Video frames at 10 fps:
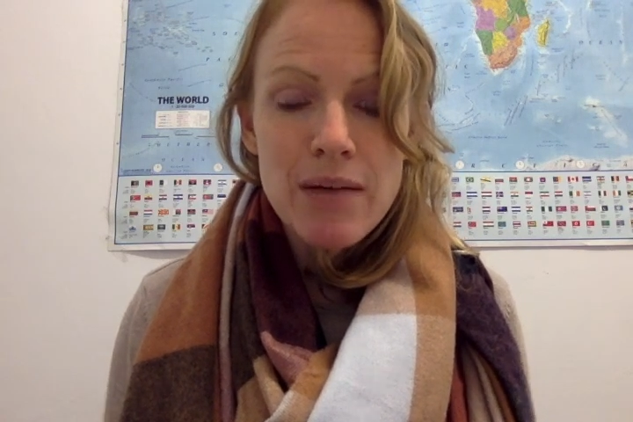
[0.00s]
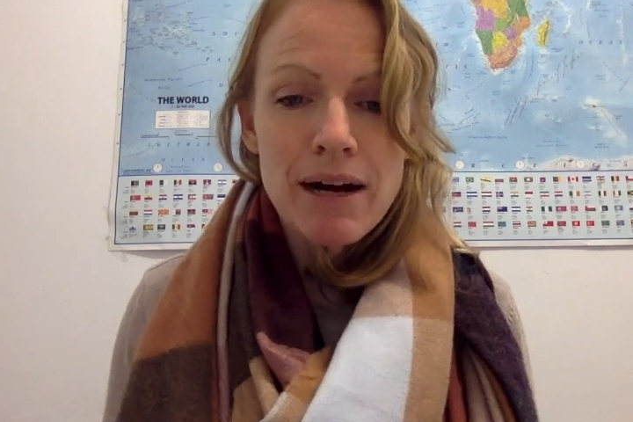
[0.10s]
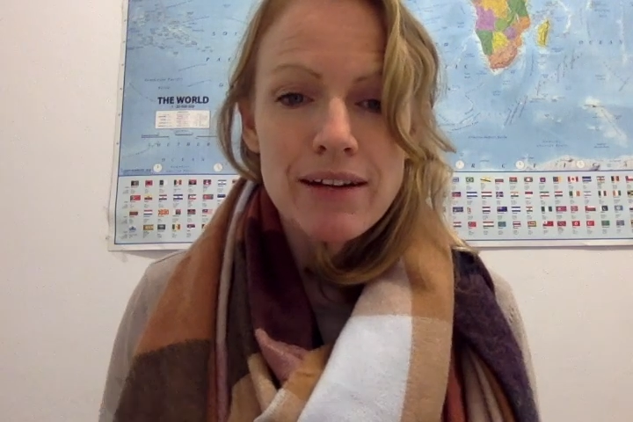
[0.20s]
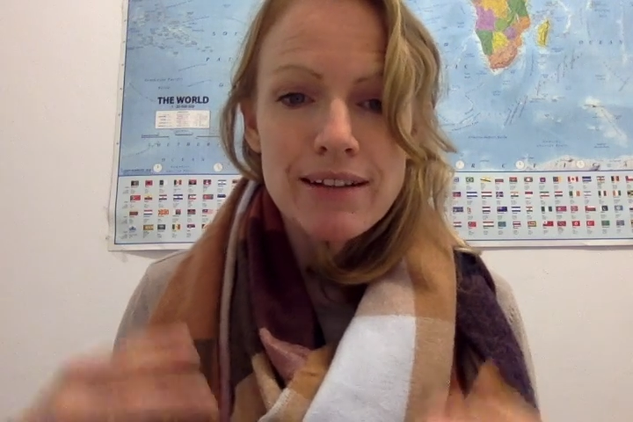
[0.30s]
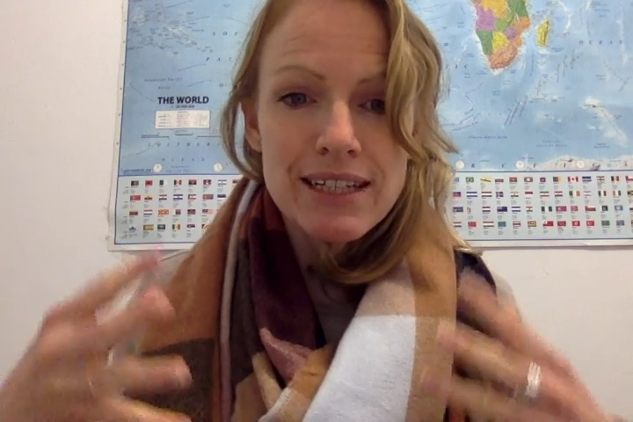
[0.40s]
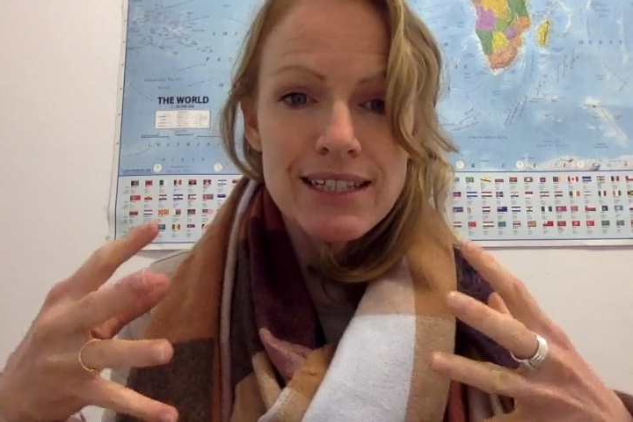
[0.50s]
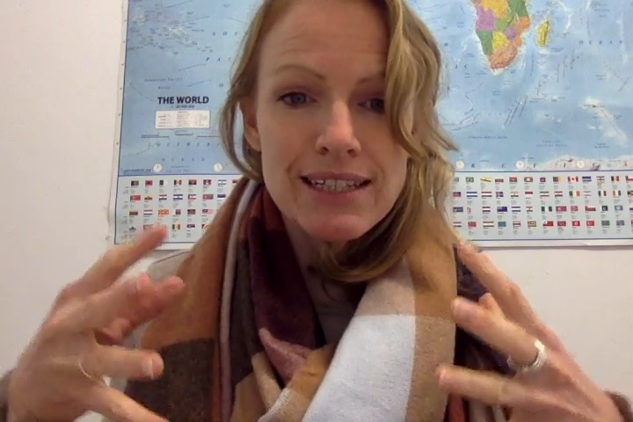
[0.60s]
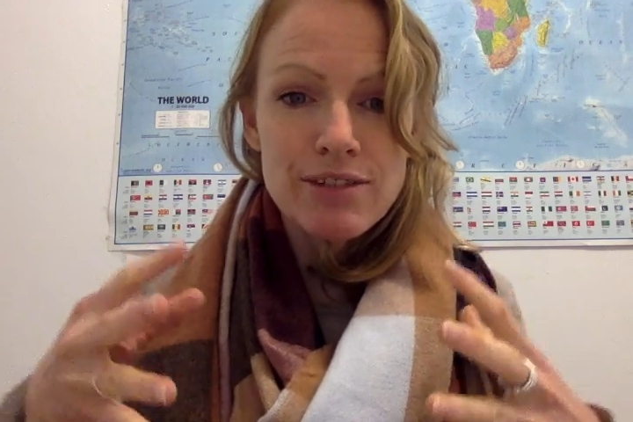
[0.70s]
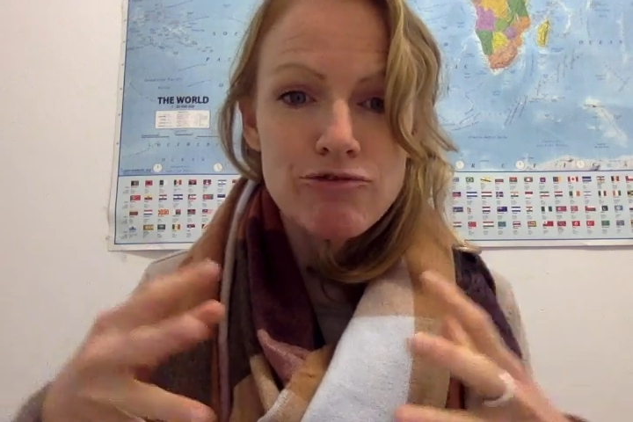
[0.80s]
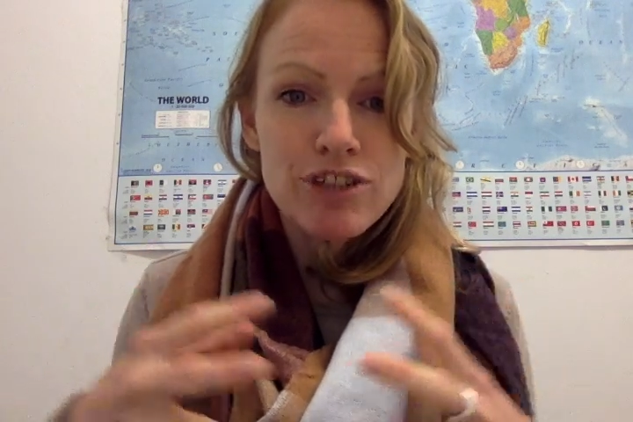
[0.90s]
about
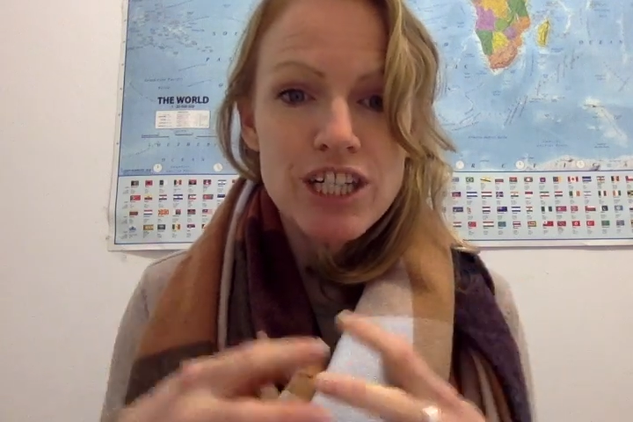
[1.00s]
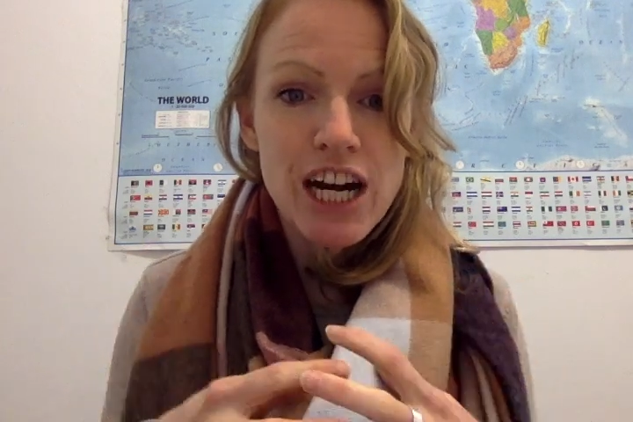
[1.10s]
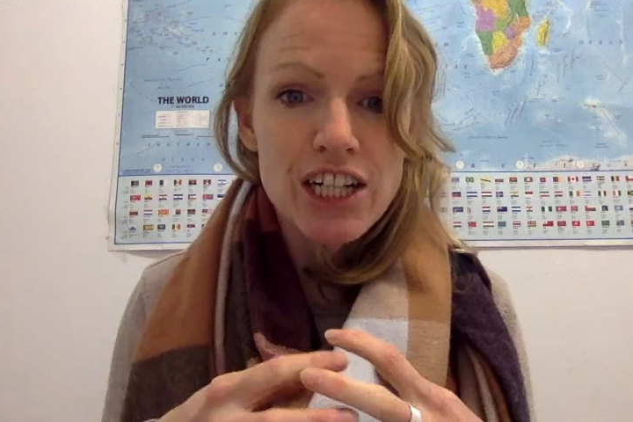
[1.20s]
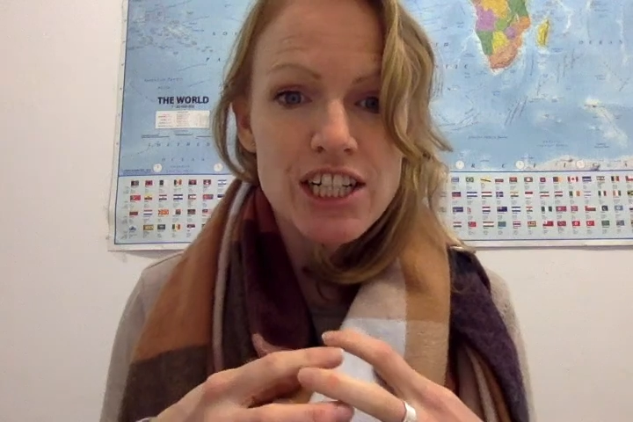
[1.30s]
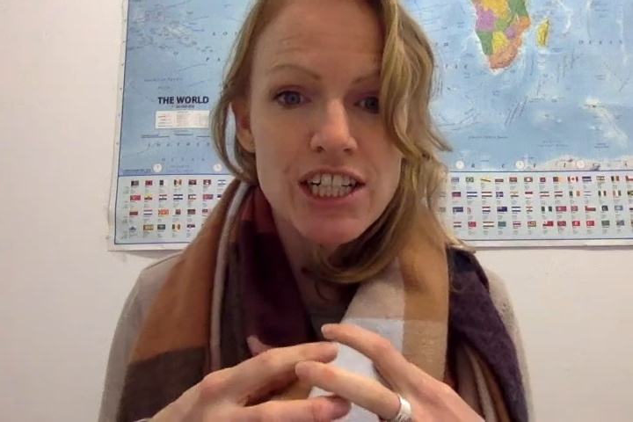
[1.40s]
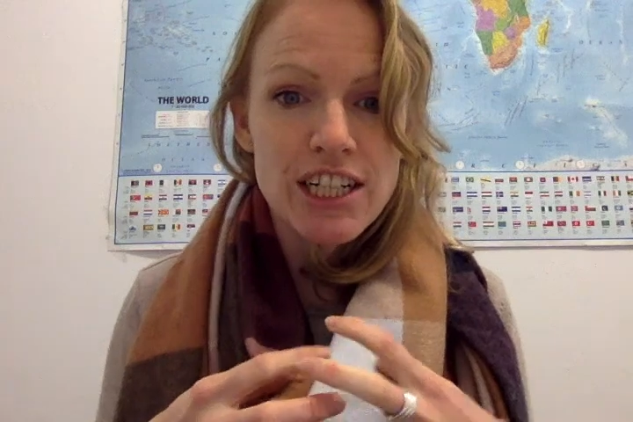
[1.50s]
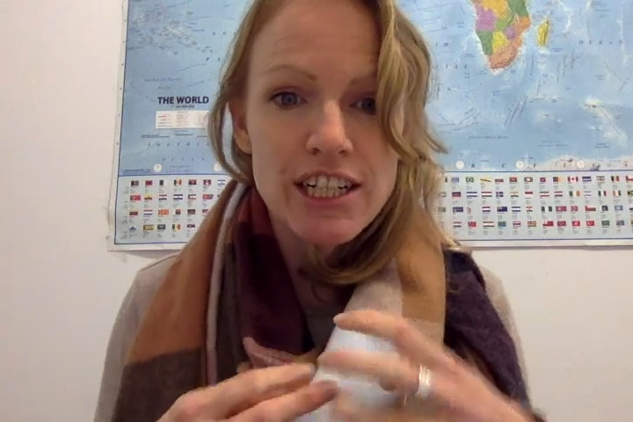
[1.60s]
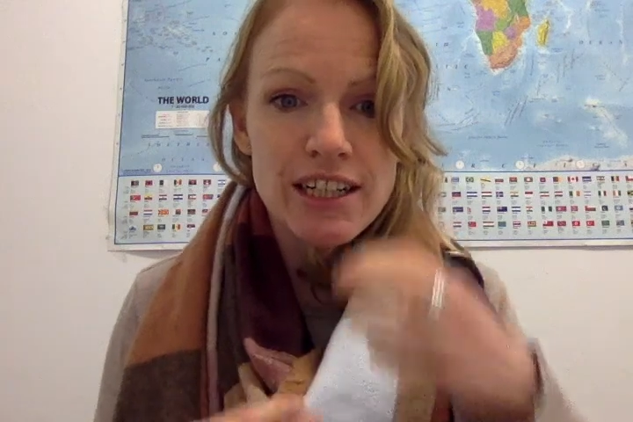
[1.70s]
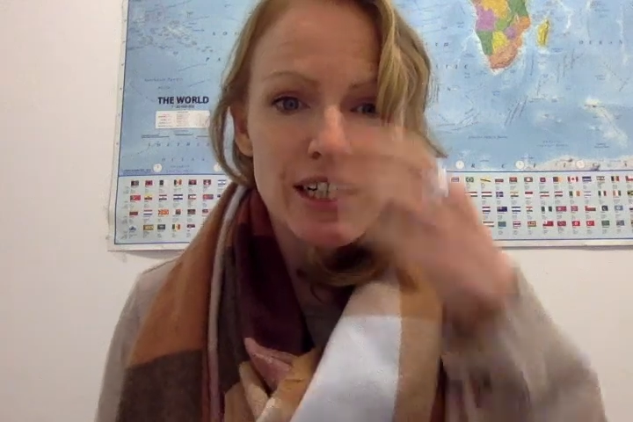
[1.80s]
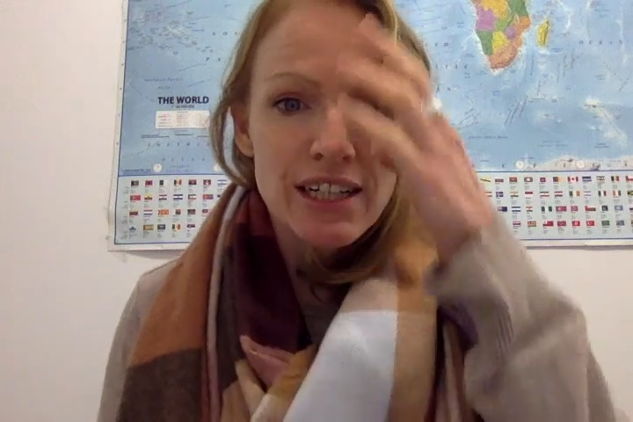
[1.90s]
this reduction